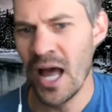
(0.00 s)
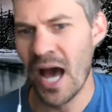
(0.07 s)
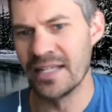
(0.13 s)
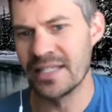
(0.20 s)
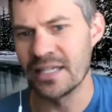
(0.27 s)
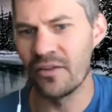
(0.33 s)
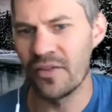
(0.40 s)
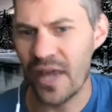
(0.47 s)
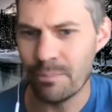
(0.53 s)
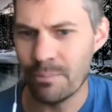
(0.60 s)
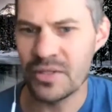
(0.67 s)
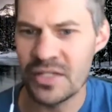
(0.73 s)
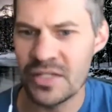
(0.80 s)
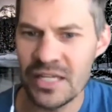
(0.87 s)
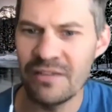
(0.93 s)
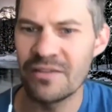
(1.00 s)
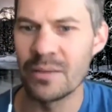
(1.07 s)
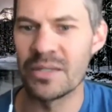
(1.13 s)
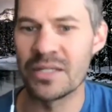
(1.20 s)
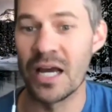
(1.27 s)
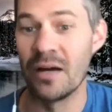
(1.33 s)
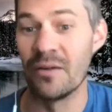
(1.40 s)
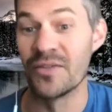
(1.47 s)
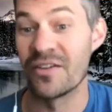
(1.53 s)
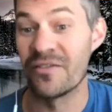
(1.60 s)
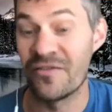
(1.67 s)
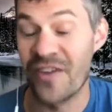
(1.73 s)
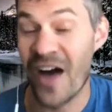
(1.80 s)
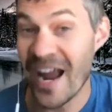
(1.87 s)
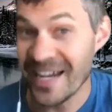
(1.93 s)
until they perceived themselves
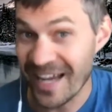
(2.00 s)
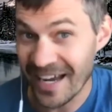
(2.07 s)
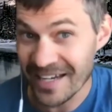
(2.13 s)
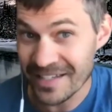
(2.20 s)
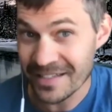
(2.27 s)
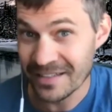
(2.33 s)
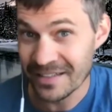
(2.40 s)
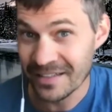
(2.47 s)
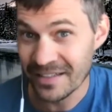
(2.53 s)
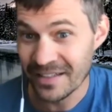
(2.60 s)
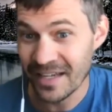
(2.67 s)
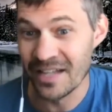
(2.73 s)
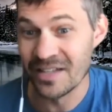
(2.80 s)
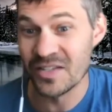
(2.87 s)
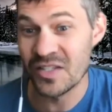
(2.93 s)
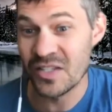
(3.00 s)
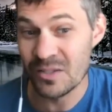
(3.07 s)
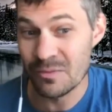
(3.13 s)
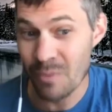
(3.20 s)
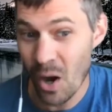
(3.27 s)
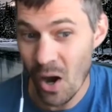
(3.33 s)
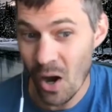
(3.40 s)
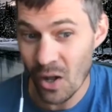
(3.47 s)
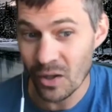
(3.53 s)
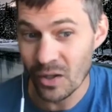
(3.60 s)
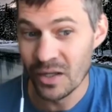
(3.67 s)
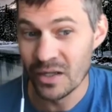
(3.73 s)
finite and small,